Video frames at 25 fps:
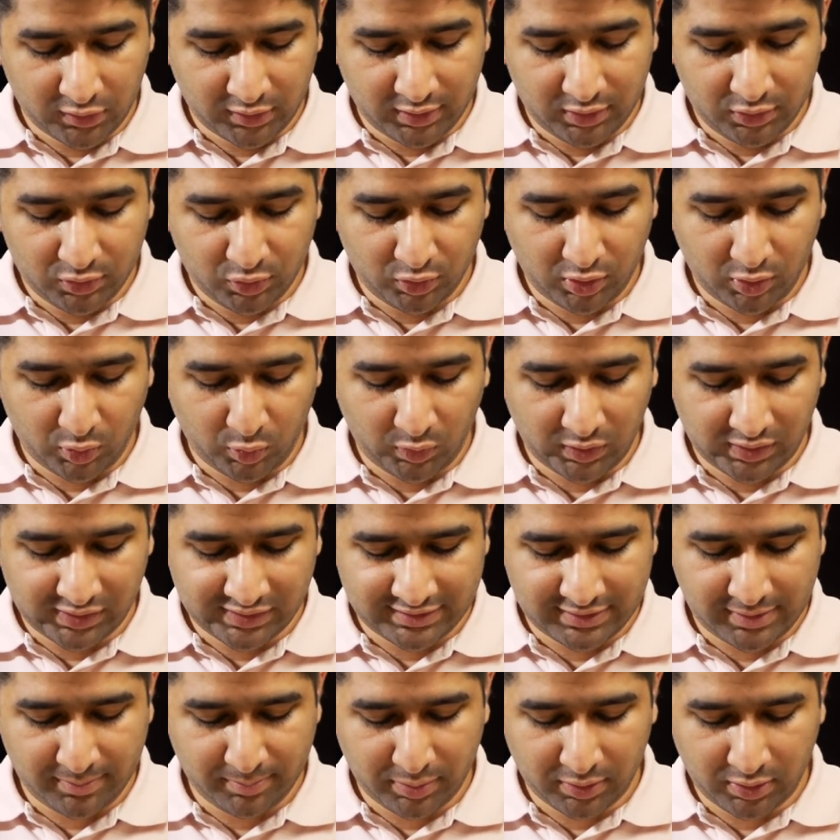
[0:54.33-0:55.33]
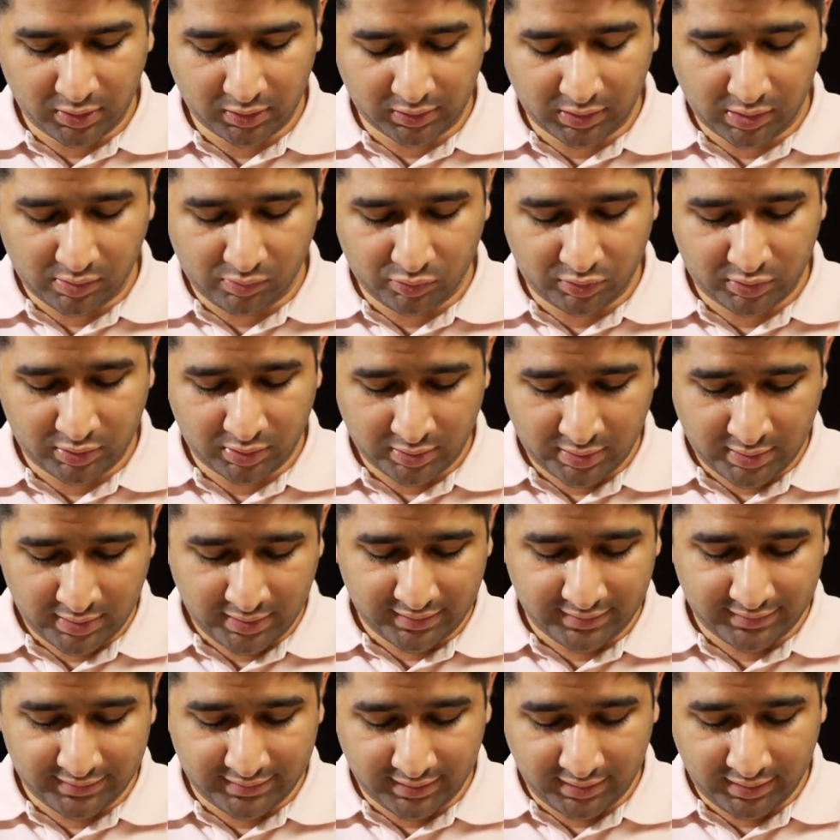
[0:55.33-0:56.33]
log into your Wealthsimple account.
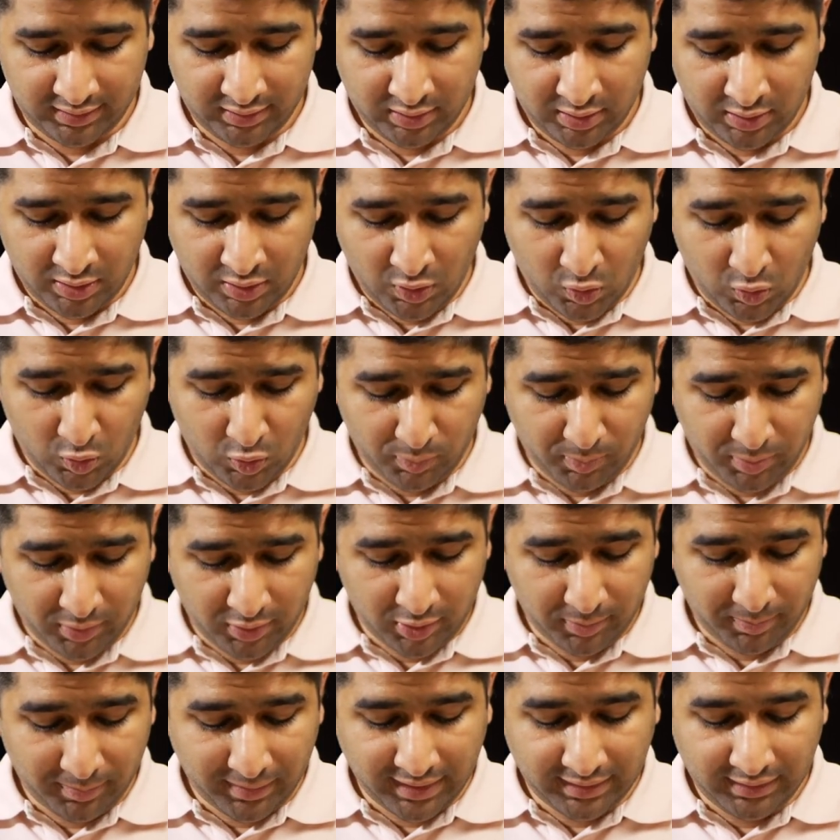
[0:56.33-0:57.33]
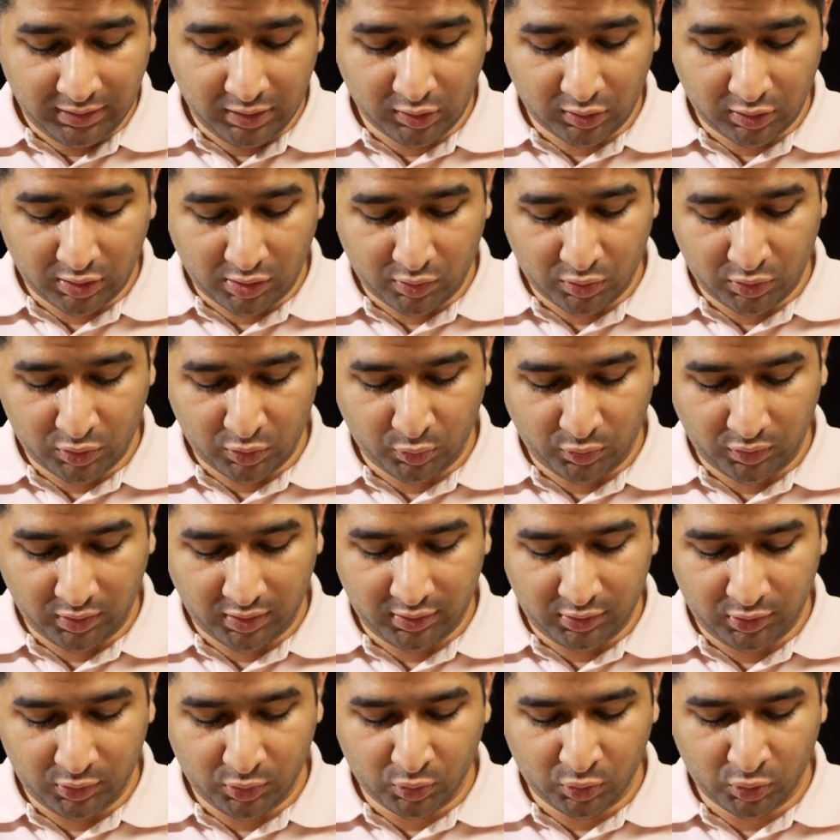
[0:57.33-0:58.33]
Then open up any account
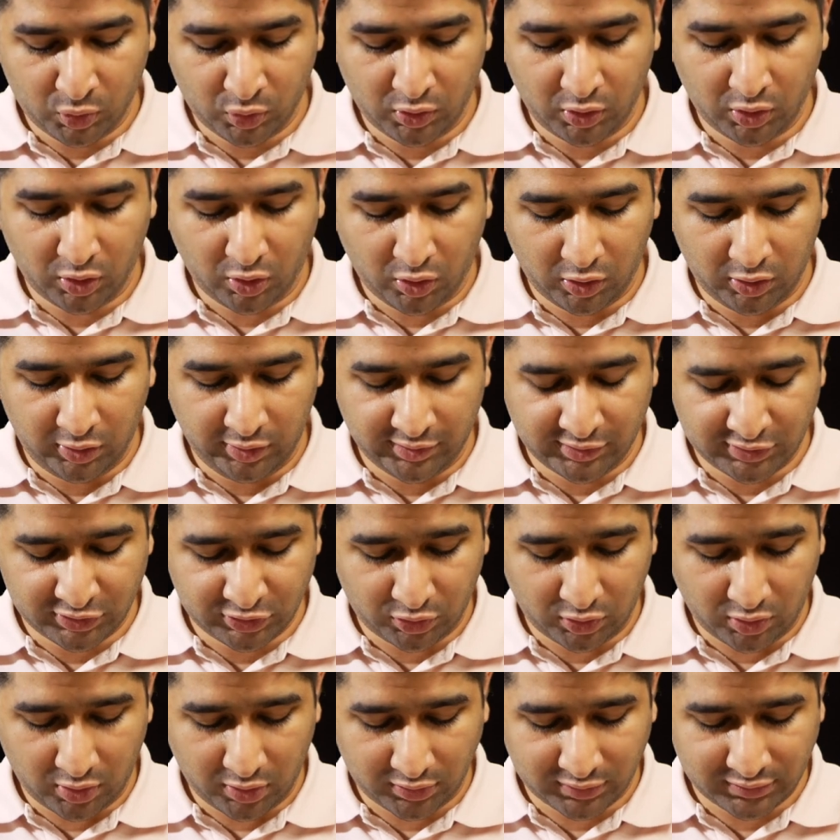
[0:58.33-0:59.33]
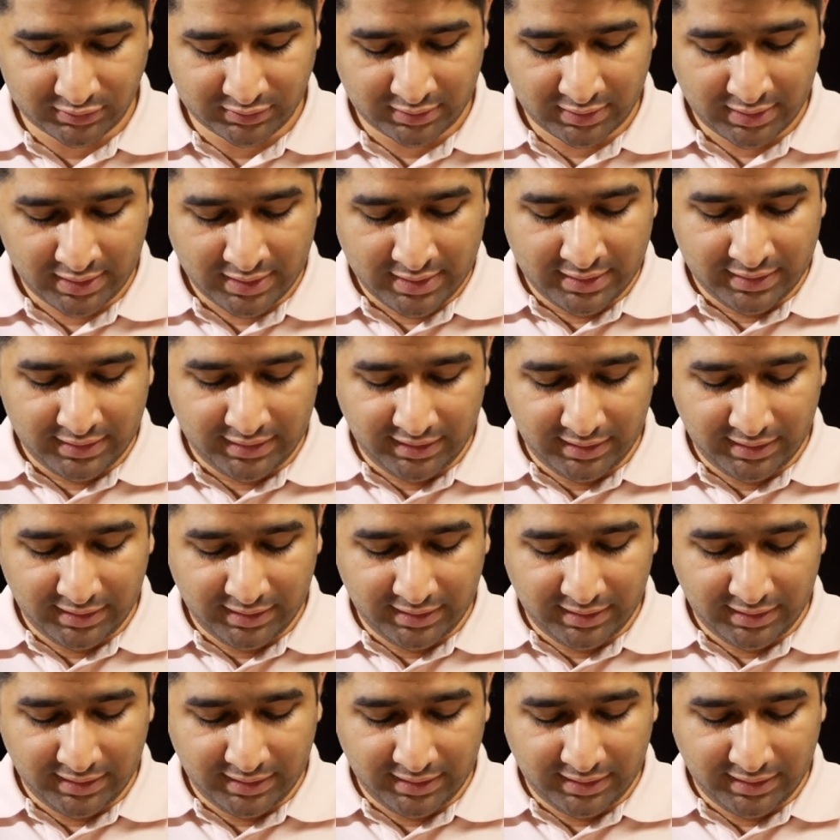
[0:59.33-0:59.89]
where you hold all your stocks.